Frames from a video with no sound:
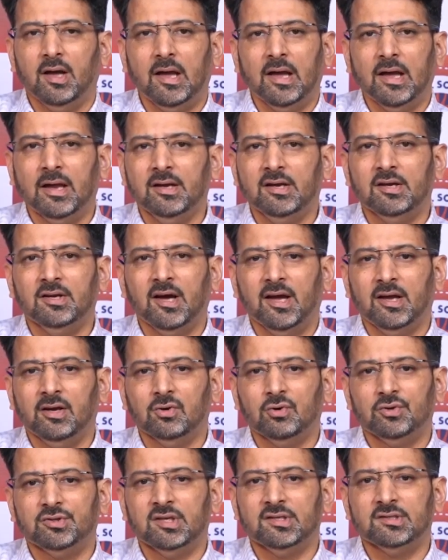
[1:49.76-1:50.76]
any
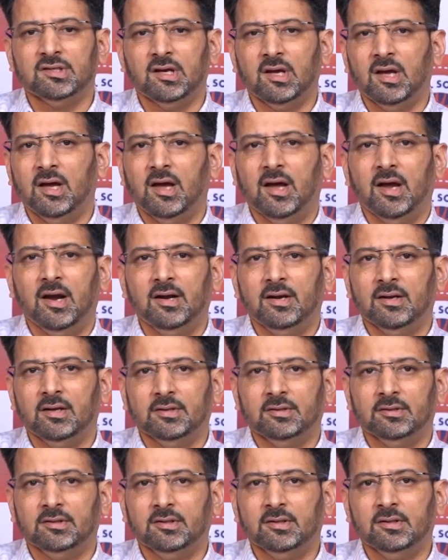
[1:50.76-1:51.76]
diagnosis.
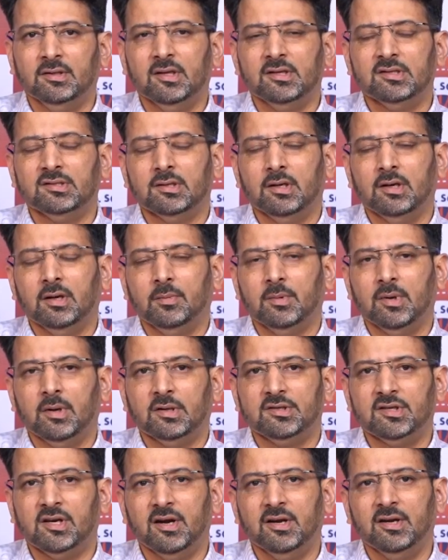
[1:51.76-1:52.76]
And this
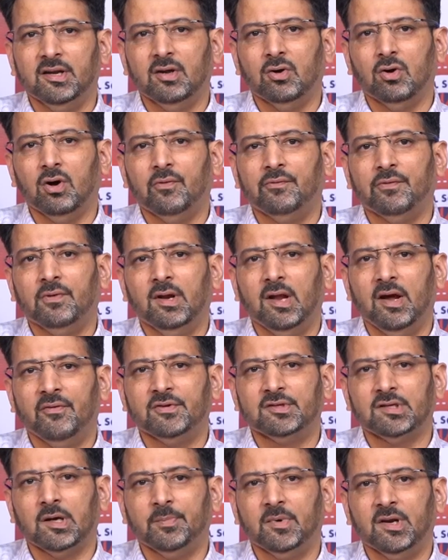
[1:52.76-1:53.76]
stenting of
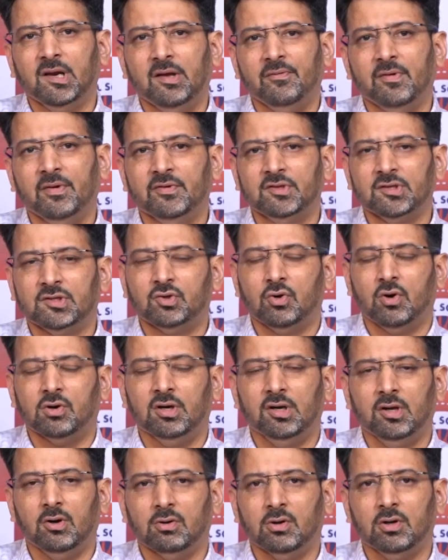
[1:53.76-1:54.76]
left subclavian, which was
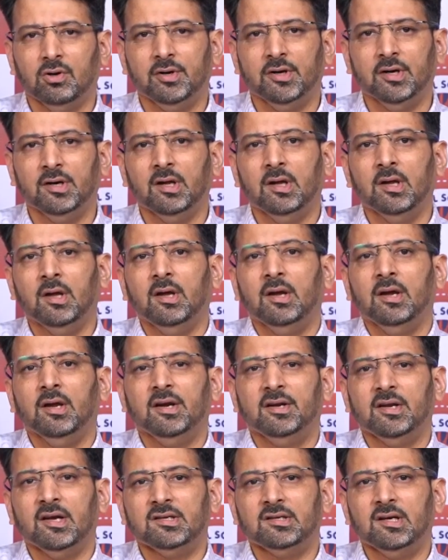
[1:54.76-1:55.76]
totally occluded,
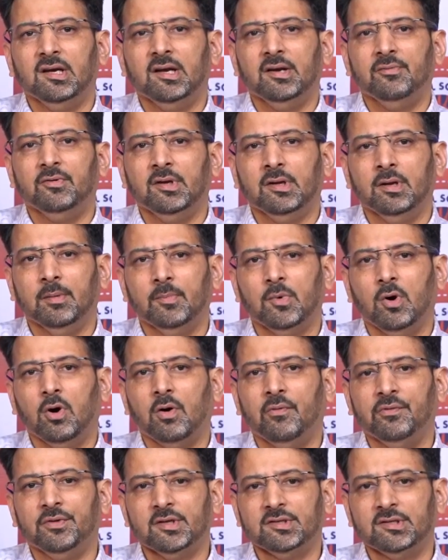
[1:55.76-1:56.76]
it has relieved him
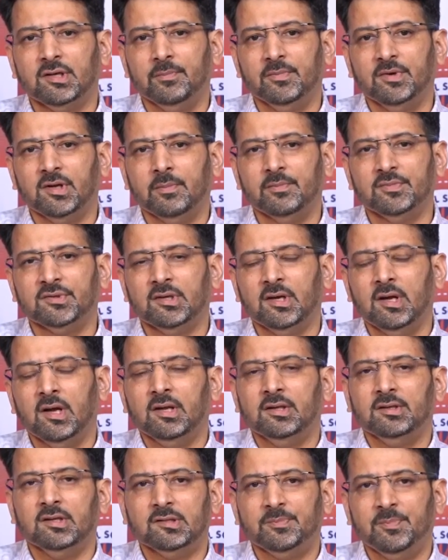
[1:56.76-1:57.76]
of the symptoms.
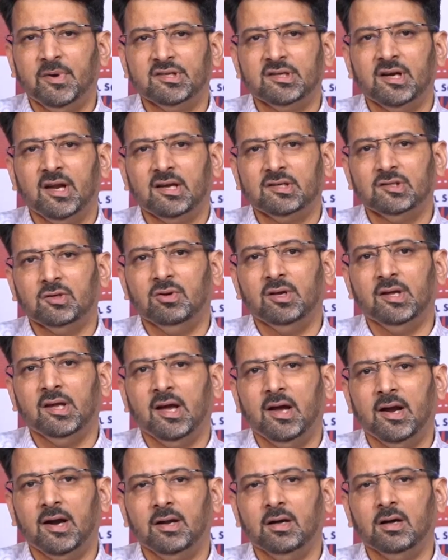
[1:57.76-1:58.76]
This patient actually
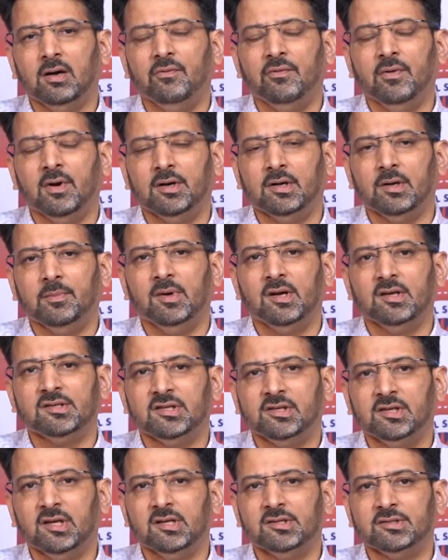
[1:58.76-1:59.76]
had a vertebral
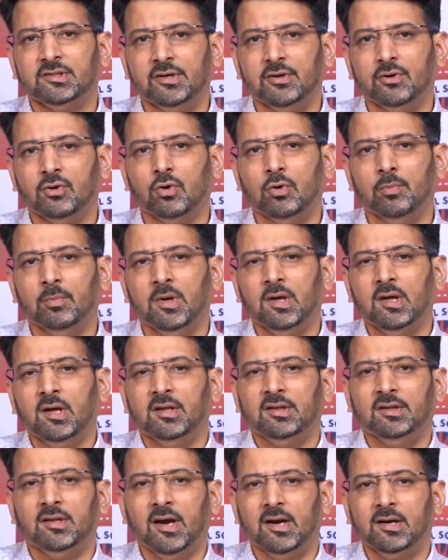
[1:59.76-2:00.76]
steal syndrome
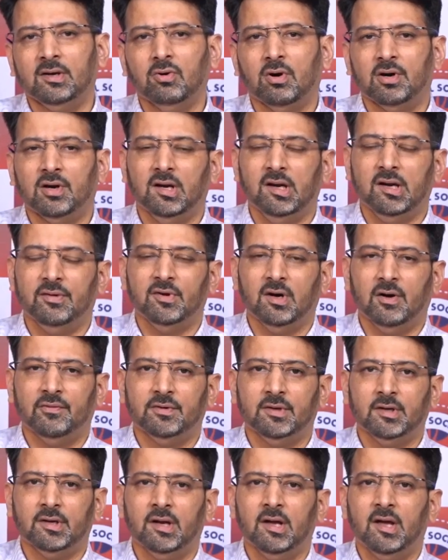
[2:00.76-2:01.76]
that got relieved
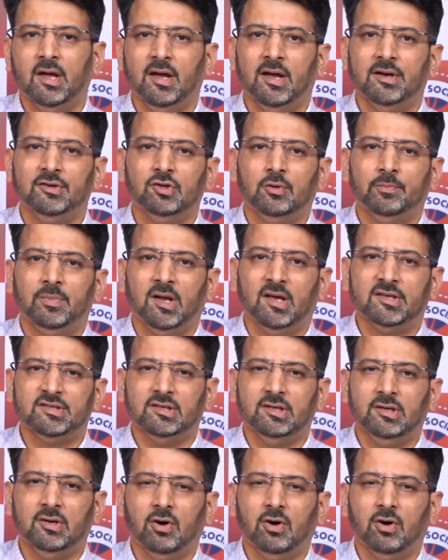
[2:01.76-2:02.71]
after angioplasty